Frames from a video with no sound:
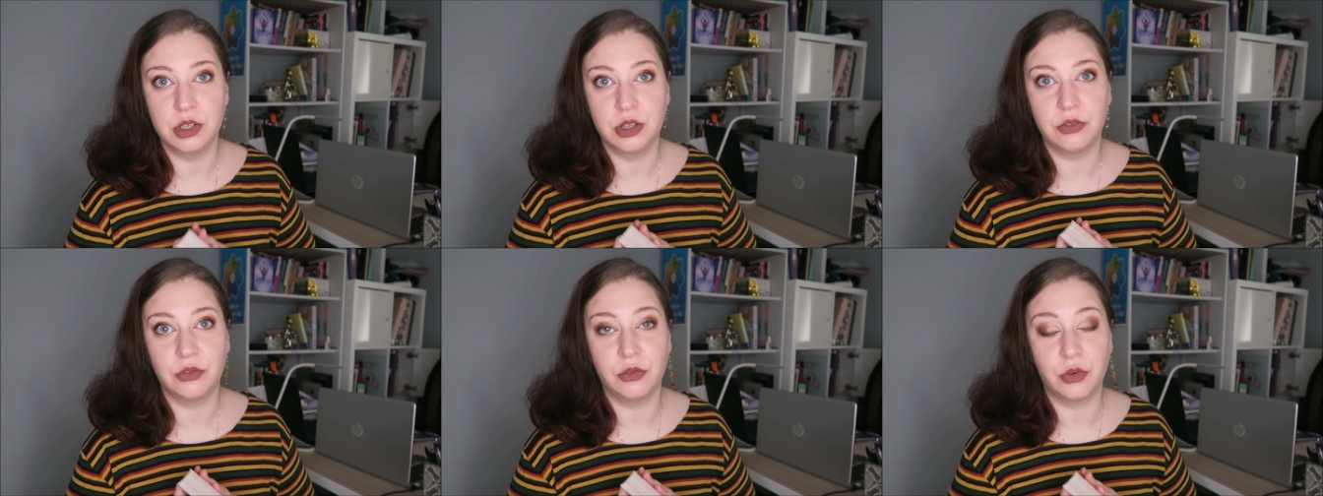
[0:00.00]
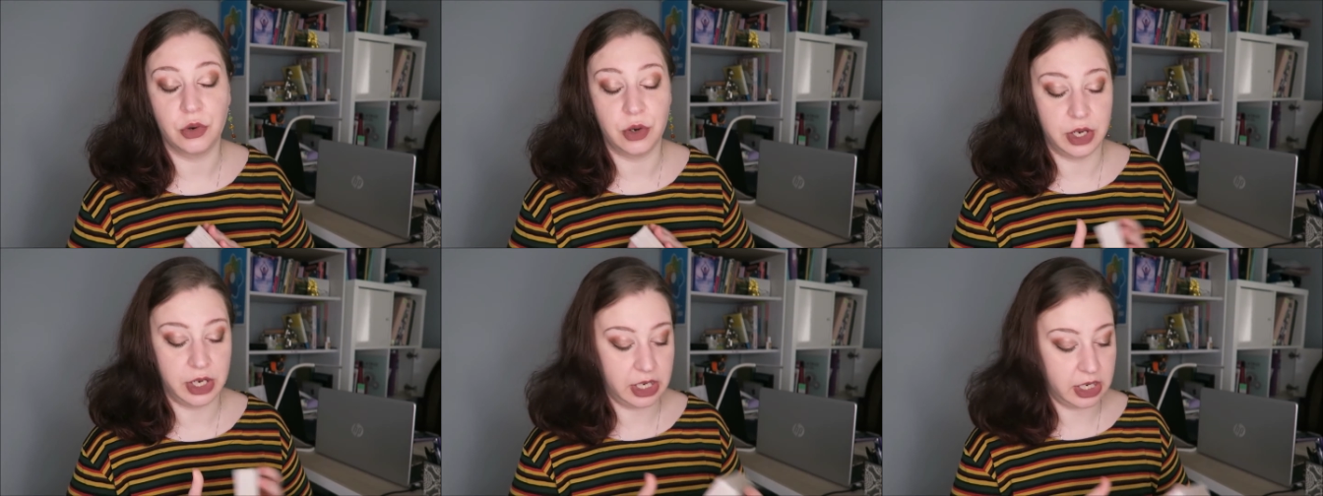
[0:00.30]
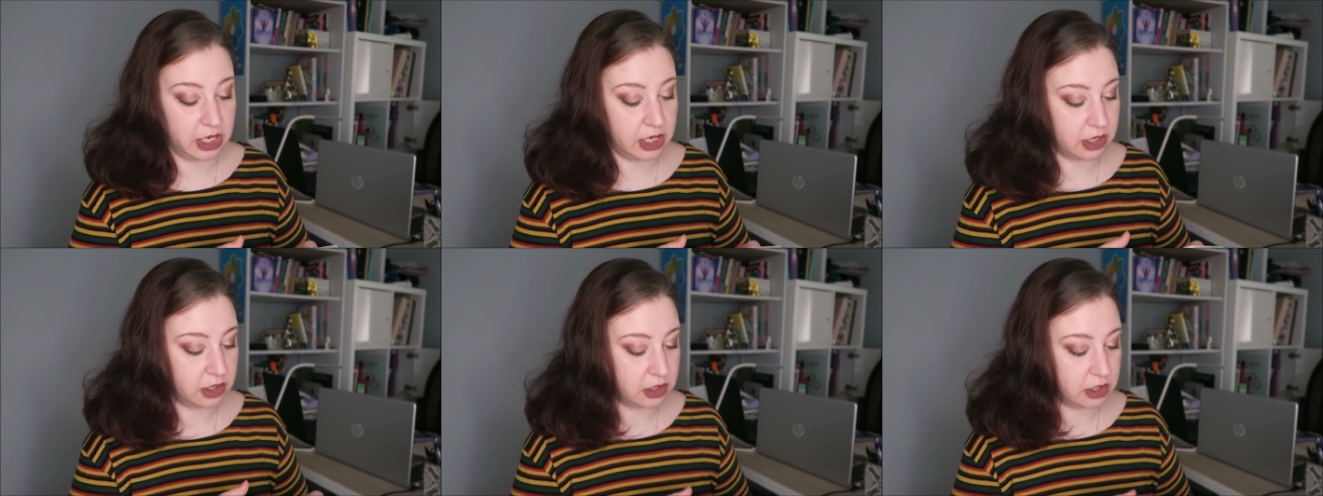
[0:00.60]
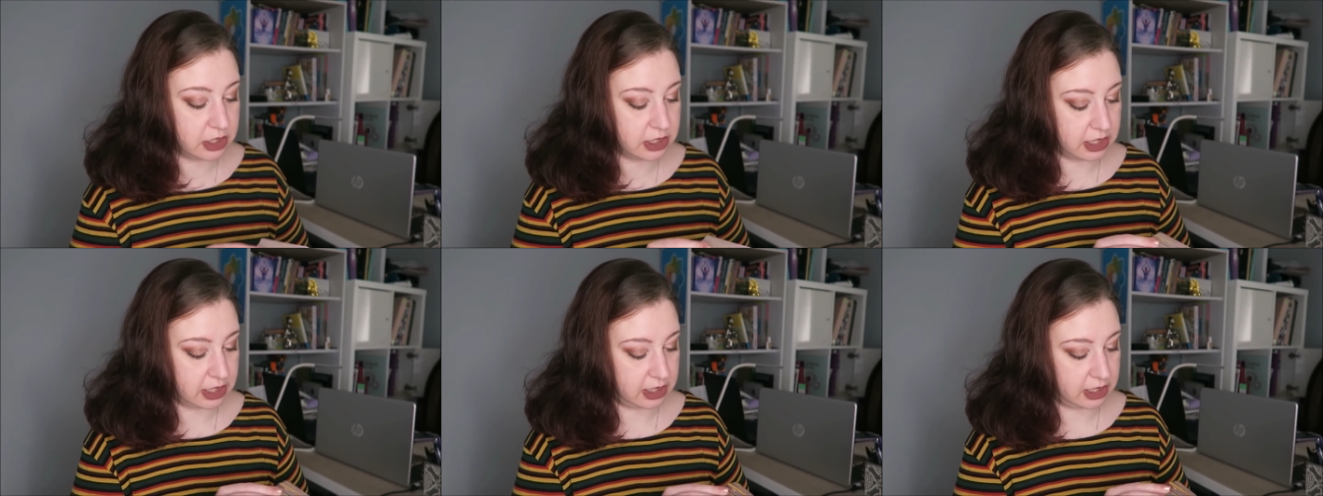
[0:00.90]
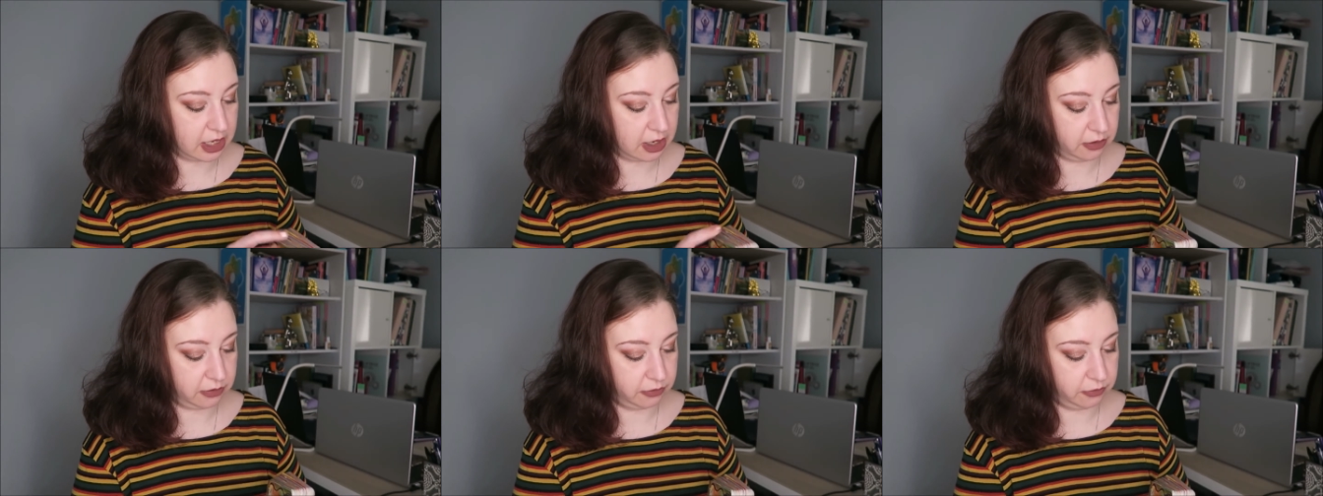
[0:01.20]
it for years and
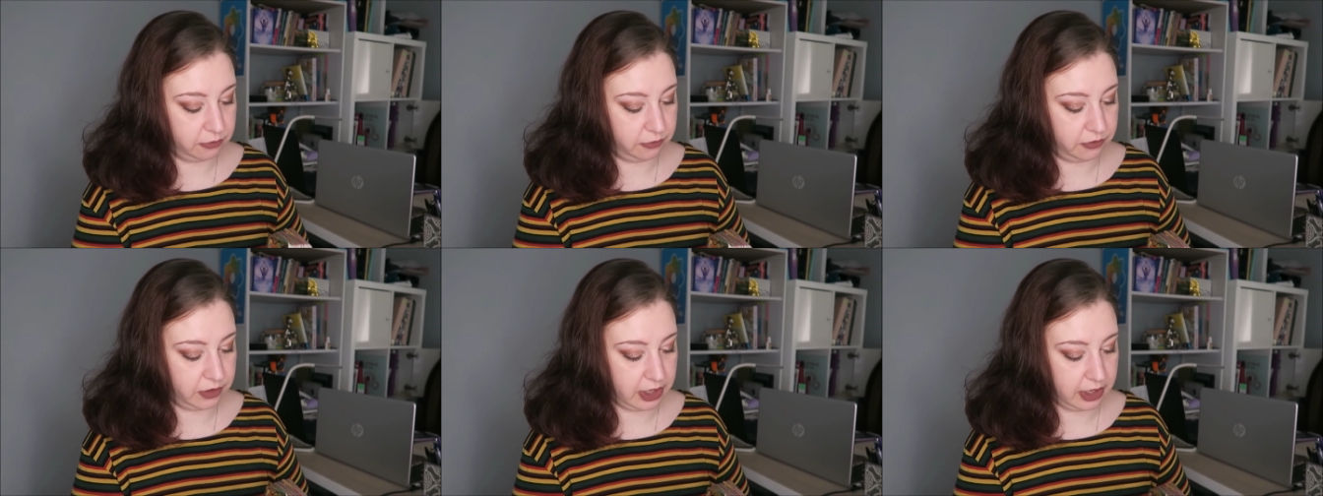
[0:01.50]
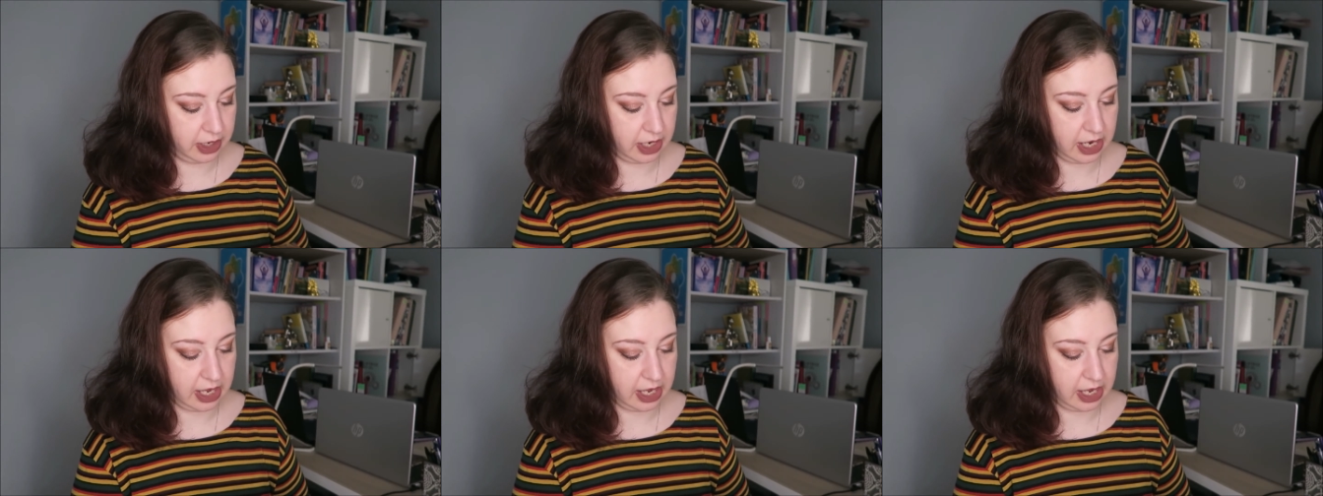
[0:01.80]
I'm very